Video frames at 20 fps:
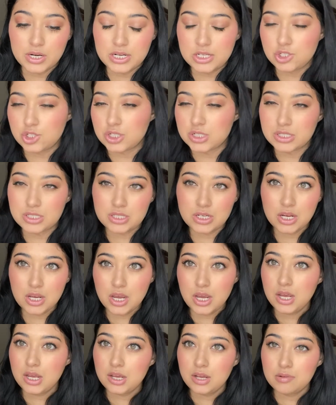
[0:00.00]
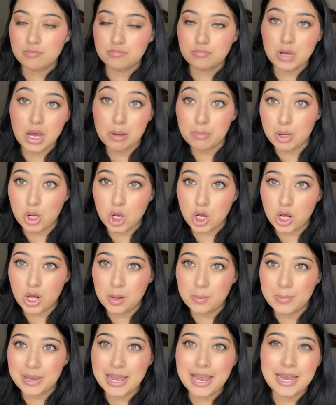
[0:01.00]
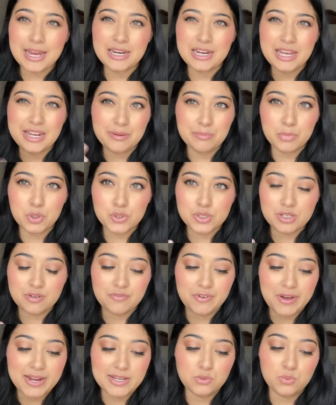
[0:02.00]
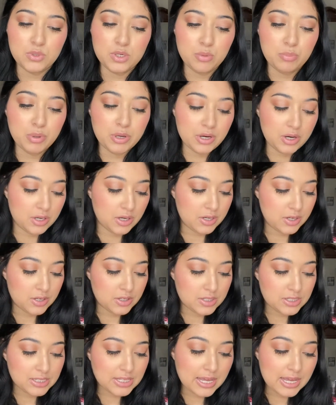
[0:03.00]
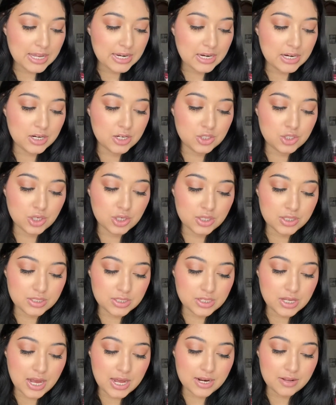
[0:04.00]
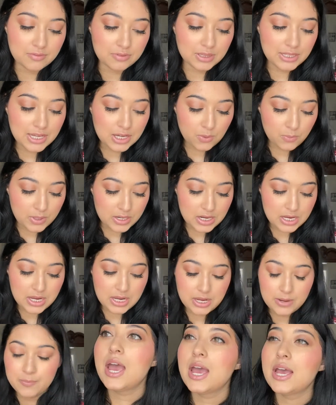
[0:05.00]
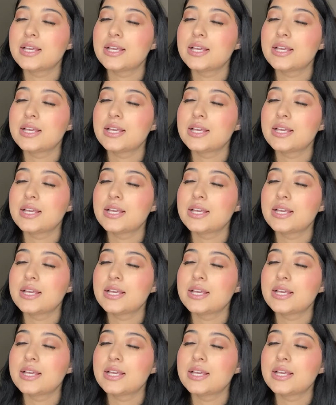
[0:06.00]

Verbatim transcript: It's just a balm and it emulsifies when you put it on your skin and it turns kind of liquidy.